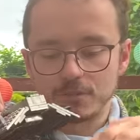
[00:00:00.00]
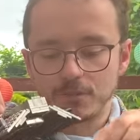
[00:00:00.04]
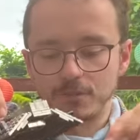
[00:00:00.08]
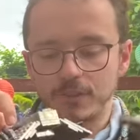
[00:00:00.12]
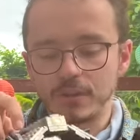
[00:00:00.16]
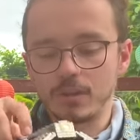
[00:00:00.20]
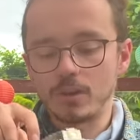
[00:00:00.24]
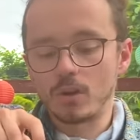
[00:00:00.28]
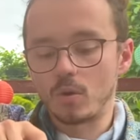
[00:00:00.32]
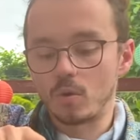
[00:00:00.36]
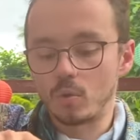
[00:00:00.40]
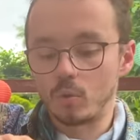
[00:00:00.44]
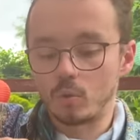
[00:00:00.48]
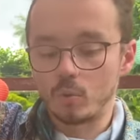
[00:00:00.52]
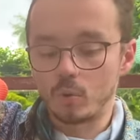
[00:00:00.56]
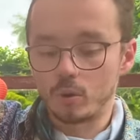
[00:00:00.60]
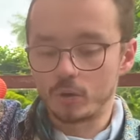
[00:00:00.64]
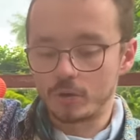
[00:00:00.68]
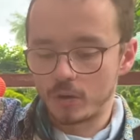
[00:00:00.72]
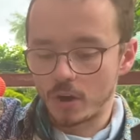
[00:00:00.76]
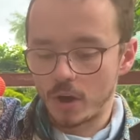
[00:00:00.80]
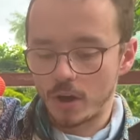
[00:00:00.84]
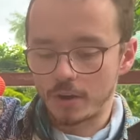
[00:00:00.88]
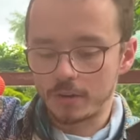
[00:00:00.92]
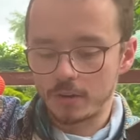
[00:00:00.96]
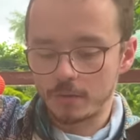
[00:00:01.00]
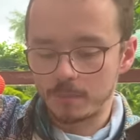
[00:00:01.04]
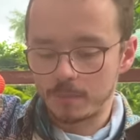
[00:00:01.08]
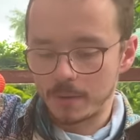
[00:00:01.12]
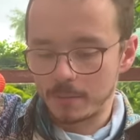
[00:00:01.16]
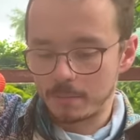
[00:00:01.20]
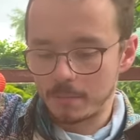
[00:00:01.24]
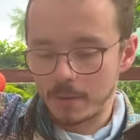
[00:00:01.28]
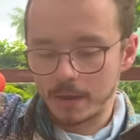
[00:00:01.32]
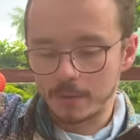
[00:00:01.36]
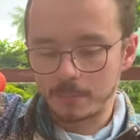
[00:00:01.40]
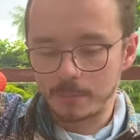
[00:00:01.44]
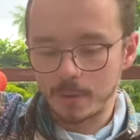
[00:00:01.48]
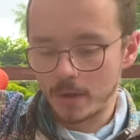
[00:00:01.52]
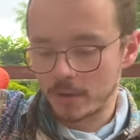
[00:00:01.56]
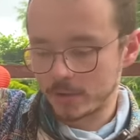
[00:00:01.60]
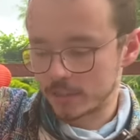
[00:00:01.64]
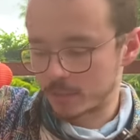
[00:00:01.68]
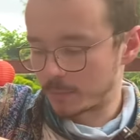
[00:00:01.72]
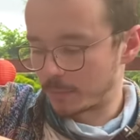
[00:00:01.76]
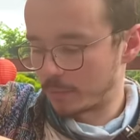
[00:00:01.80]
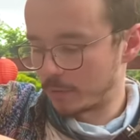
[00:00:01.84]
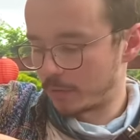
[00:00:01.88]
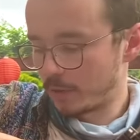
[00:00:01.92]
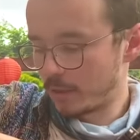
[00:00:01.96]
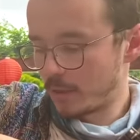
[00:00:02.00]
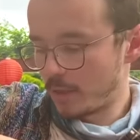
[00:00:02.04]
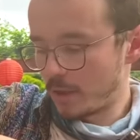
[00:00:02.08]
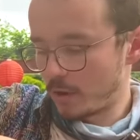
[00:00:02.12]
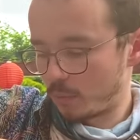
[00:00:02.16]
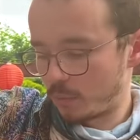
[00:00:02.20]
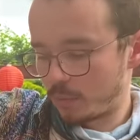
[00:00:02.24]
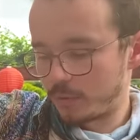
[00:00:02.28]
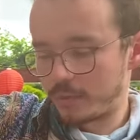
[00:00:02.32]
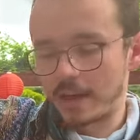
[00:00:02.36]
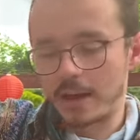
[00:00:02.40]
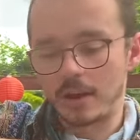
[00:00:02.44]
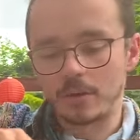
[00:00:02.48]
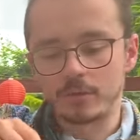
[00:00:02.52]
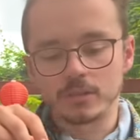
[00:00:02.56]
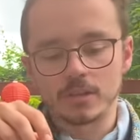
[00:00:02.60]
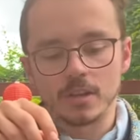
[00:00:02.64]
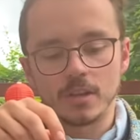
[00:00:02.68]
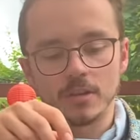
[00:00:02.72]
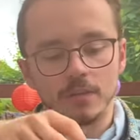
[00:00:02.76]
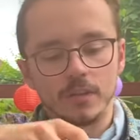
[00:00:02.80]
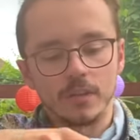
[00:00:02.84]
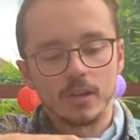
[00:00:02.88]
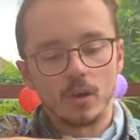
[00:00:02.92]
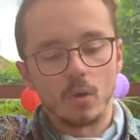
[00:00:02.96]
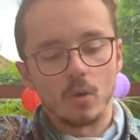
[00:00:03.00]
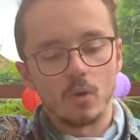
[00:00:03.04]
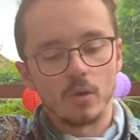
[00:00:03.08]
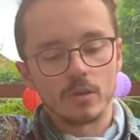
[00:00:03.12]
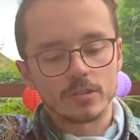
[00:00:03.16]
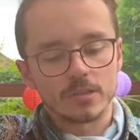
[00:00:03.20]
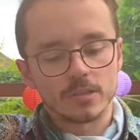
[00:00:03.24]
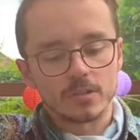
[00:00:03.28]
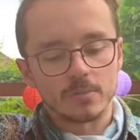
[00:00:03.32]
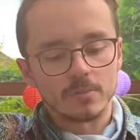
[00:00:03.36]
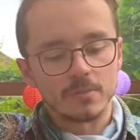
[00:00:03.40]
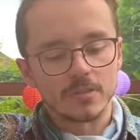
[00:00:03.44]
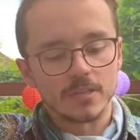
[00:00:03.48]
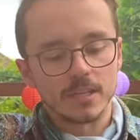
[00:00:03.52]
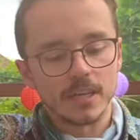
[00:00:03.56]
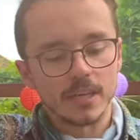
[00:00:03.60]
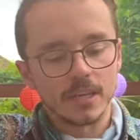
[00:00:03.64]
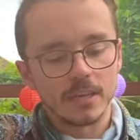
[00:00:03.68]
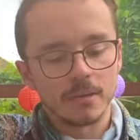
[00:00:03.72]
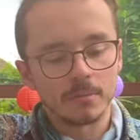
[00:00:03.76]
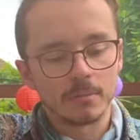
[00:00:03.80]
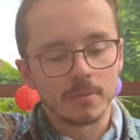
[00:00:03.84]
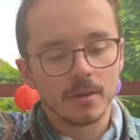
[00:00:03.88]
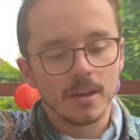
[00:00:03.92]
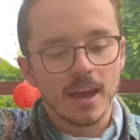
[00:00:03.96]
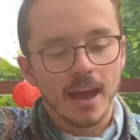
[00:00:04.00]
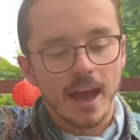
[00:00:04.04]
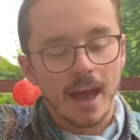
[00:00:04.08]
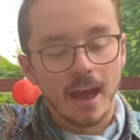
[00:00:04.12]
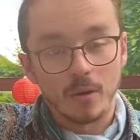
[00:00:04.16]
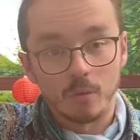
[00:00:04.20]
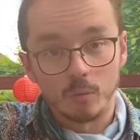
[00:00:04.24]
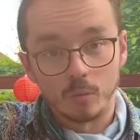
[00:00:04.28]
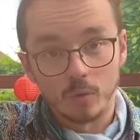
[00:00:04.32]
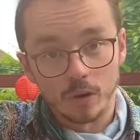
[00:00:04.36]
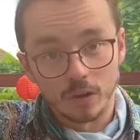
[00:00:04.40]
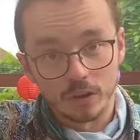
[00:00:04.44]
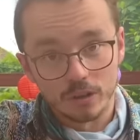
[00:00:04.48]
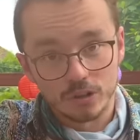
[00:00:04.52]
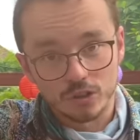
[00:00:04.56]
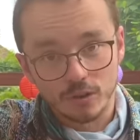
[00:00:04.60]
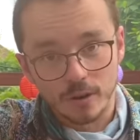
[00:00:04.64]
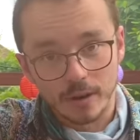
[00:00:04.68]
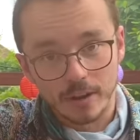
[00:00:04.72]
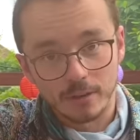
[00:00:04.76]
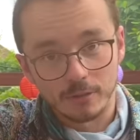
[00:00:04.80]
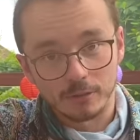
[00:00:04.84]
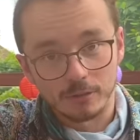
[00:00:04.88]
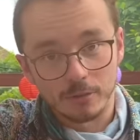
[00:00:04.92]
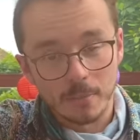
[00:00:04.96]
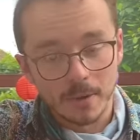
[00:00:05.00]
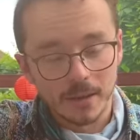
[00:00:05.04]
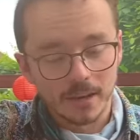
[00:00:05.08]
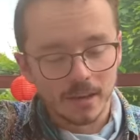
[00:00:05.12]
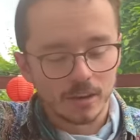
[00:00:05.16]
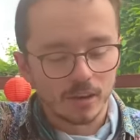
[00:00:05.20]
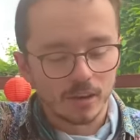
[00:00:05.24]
video would not have been made possible without the awesome team at World Trader for Mega